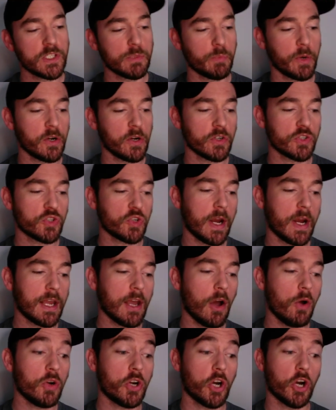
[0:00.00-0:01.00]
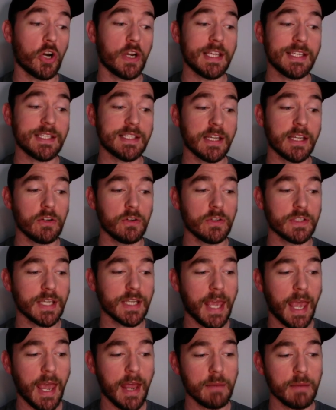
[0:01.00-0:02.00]
Springer to strikeout, Kirky singles
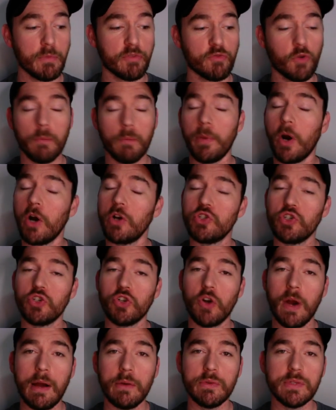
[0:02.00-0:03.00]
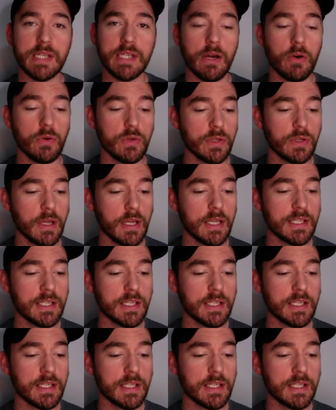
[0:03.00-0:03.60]
again before Barger grounds out.